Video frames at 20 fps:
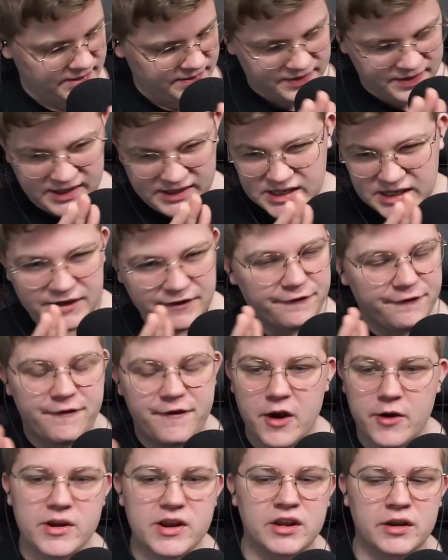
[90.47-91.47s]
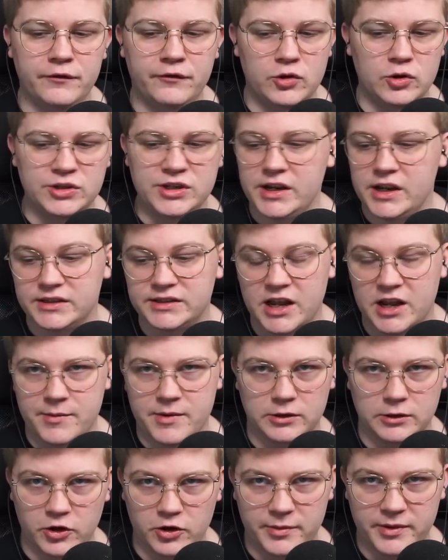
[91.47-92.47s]
This is very confusing. It's taking
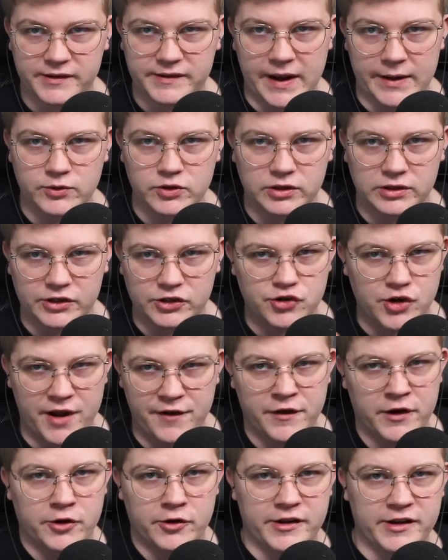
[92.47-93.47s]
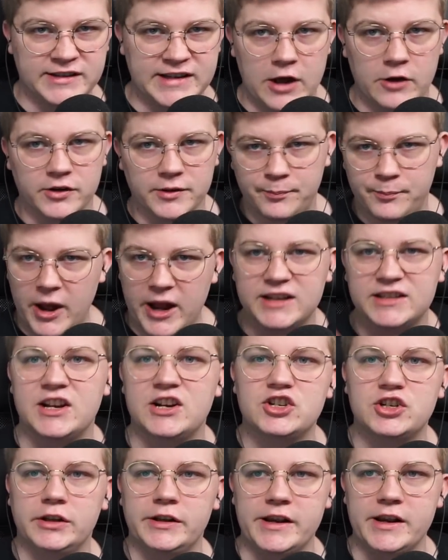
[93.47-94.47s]
me a little bit of time to try and figure this out. But
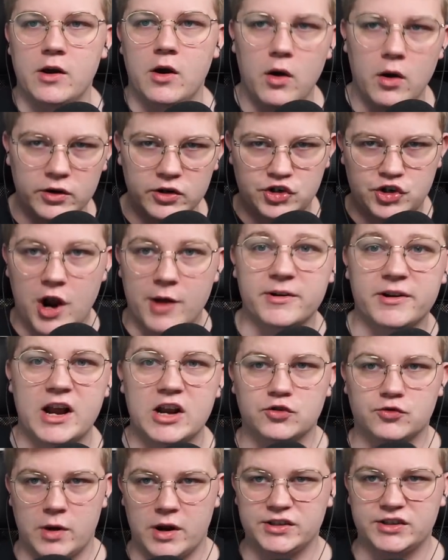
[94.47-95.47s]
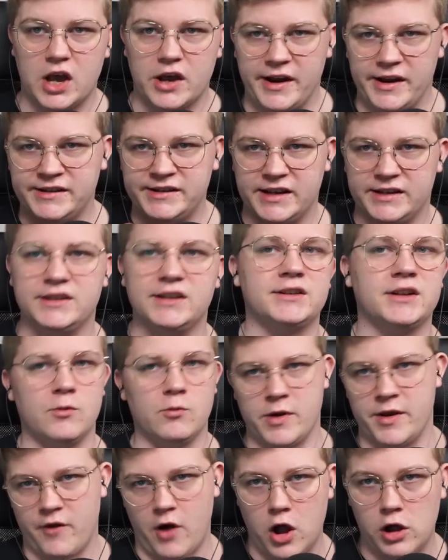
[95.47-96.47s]
essentially, Geometry Dash runs on a tick
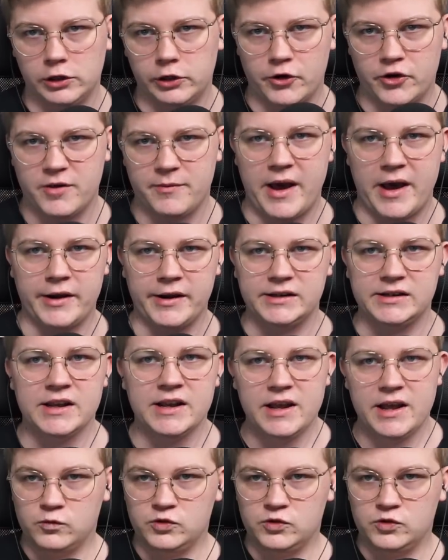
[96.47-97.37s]
system. We have all heard about it.